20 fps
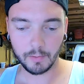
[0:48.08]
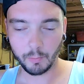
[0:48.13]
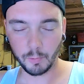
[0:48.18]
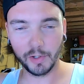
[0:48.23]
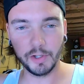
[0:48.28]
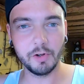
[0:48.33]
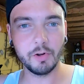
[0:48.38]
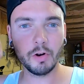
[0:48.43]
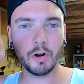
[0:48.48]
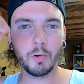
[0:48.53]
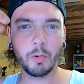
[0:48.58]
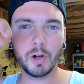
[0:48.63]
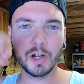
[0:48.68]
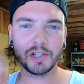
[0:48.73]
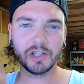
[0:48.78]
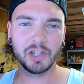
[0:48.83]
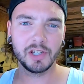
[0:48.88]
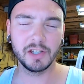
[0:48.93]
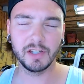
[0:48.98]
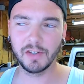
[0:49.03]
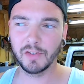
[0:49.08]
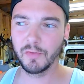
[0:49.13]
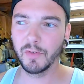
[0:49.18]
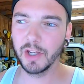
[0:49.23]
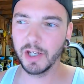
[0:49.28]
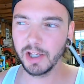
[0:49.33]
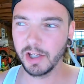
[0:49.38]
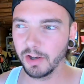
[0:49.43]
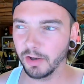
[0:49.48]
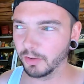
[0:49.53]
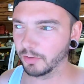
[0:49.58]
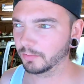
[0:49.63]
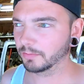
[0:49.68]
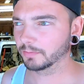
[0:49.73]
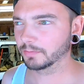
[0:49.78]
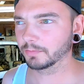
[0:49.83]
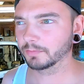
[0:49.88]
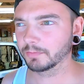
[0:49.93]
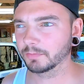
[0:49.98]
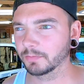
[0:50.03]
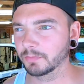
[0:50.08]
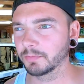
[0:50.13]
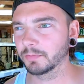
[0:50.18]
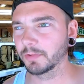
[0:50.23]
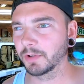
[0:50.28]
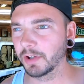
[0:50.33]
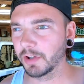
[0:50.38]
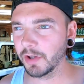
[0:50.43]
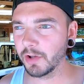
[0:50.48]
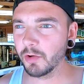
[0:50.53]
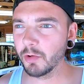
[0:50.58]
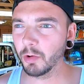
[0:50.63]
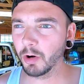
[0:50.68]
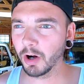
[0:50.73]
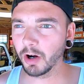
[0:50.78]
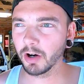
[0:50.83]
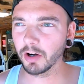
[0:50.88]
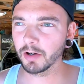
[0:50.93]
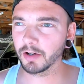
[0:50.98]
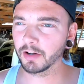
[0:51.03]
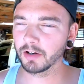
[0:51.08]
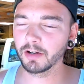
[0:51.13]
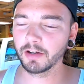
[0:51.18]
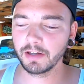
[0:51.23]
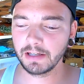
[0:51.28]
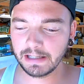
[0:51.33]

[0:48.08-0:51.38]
When you are watching this video, you are